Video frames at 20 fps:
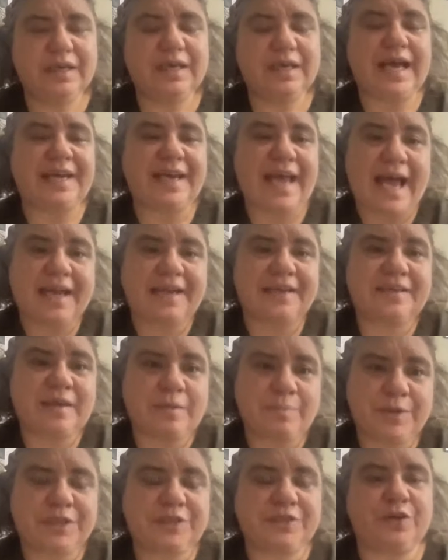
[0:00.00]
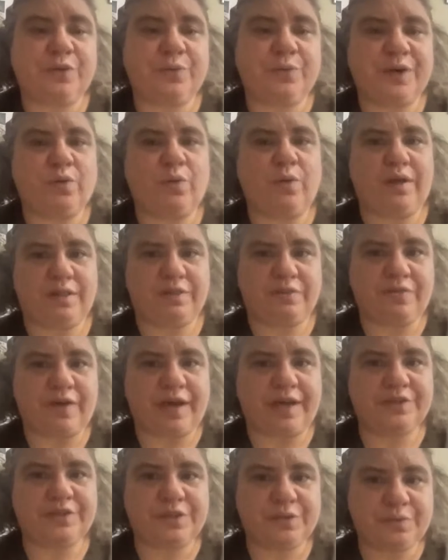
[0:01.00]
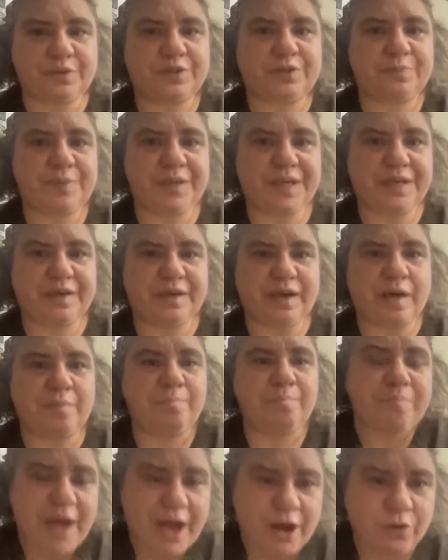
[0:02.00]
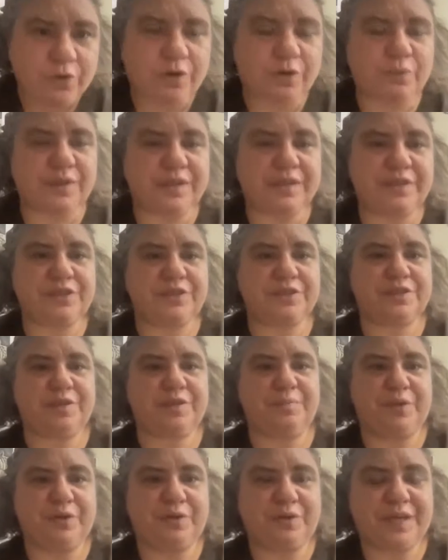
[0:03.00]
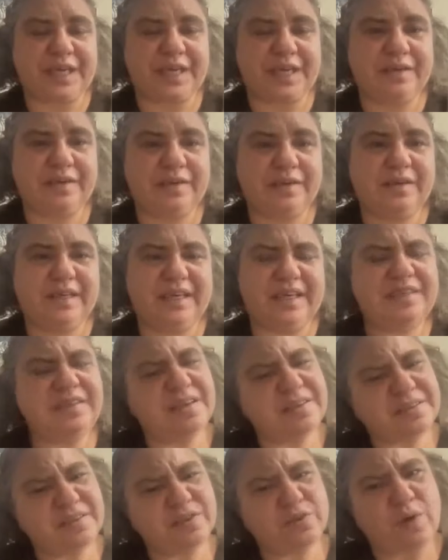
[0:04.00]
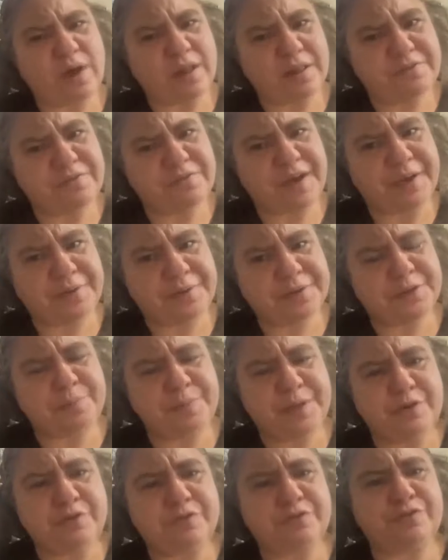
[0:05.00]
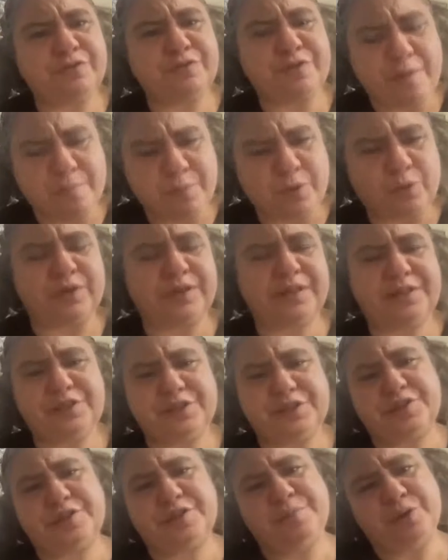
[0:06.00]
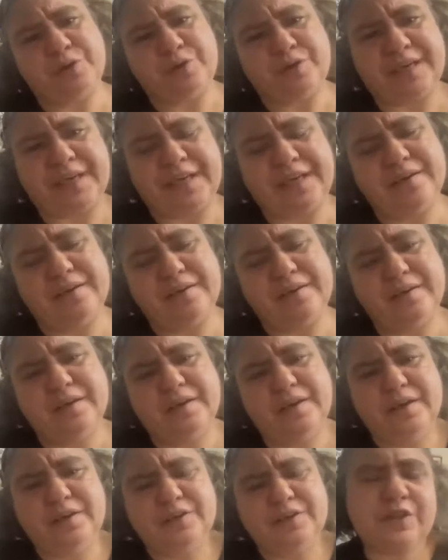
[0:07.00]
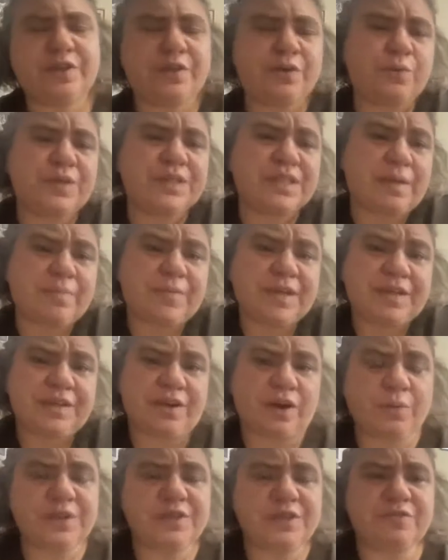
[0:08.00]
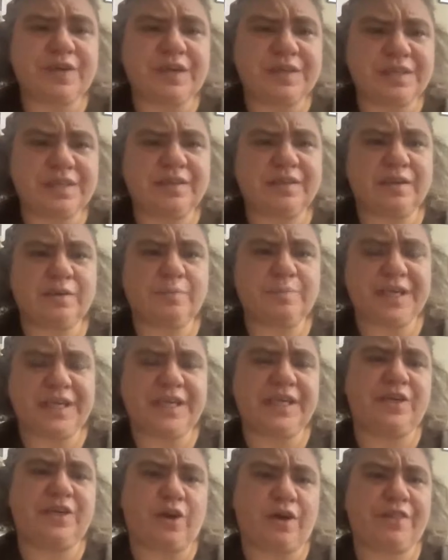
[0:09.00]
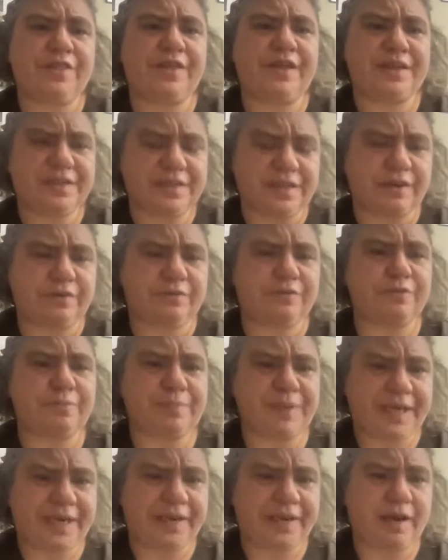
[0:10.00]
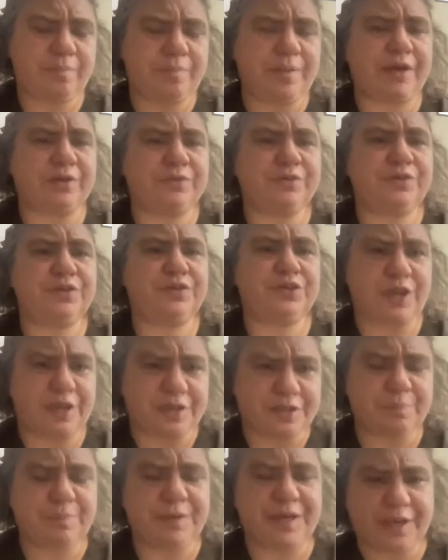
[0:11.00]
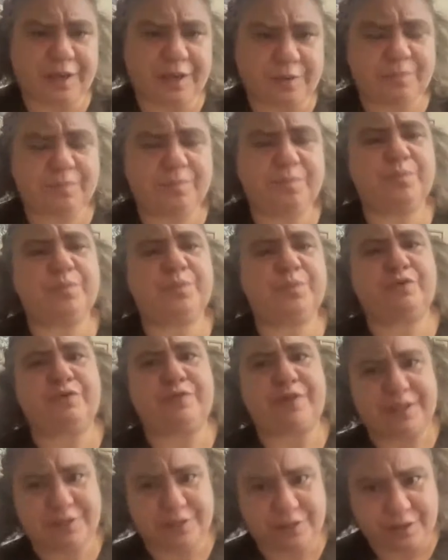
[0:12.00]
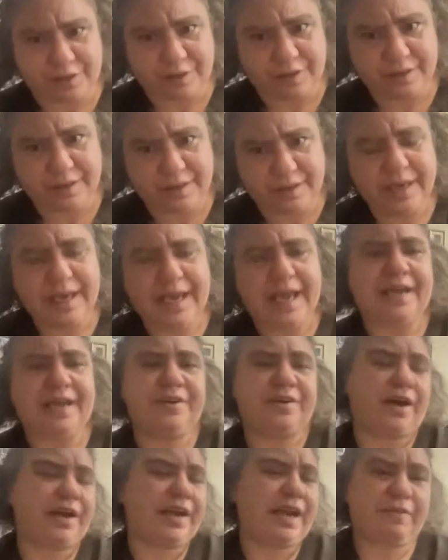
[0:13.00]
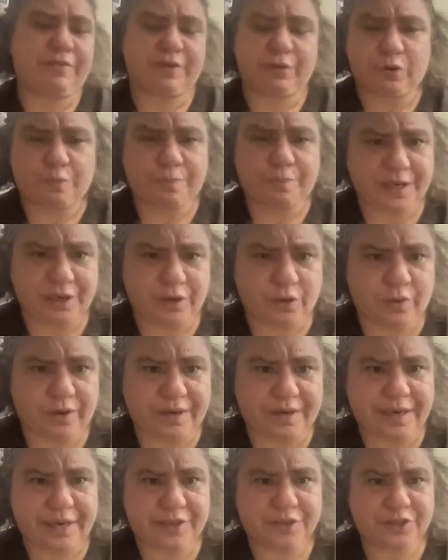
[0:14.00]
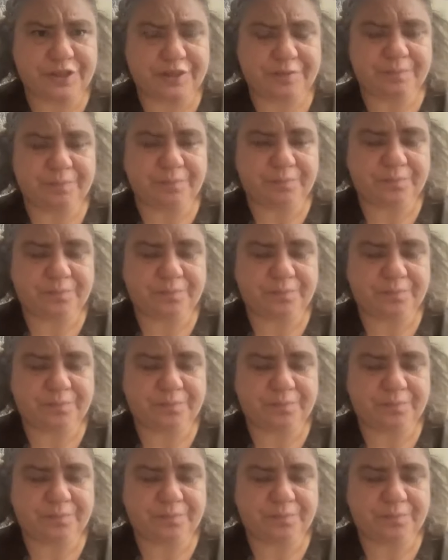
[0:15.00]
An academic degree qualifies you to speak about a religious community. It doesn't qualify you to speak from a religious community. So there was something that always felt a little bit inauthentic for me about just being a professor and not having rabbinic ordination.